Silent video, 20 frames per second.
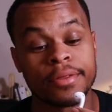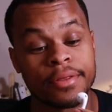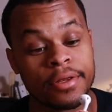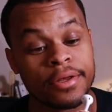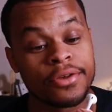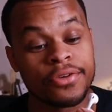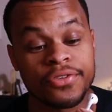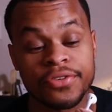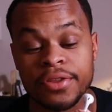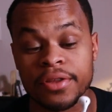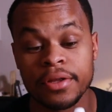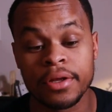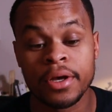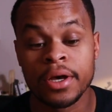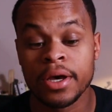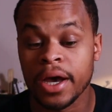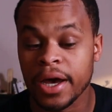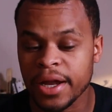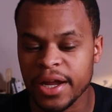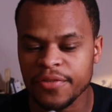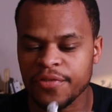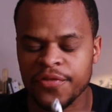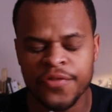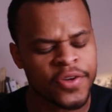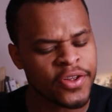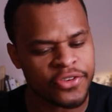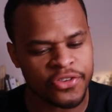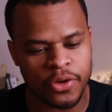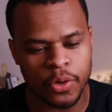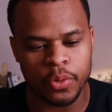These, and they
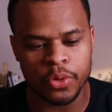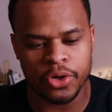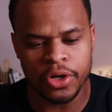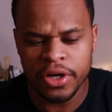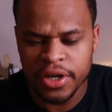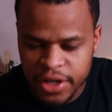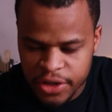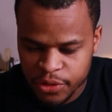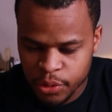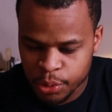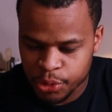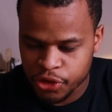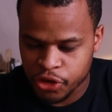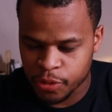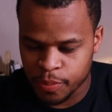fit so good. They're so